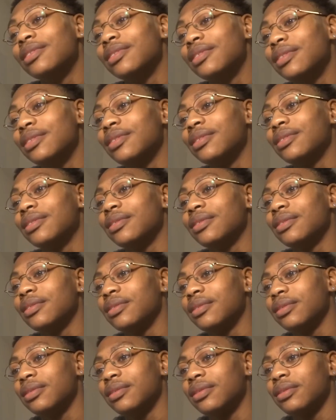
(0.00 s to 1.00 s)

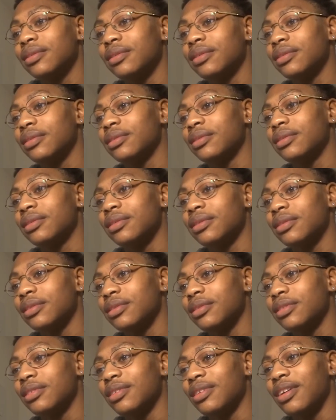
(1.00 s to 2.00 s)

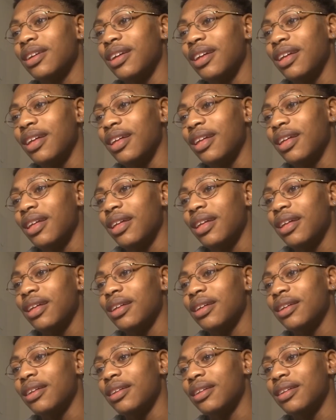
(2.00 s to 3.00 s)

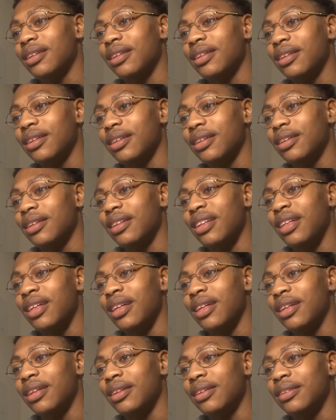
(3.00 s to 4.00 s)

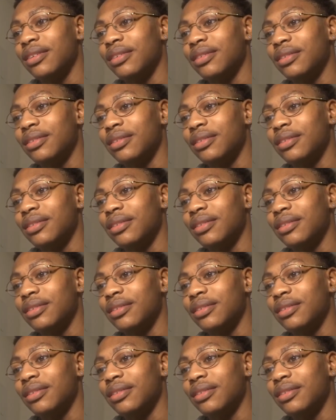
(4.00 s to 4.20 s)
(silence)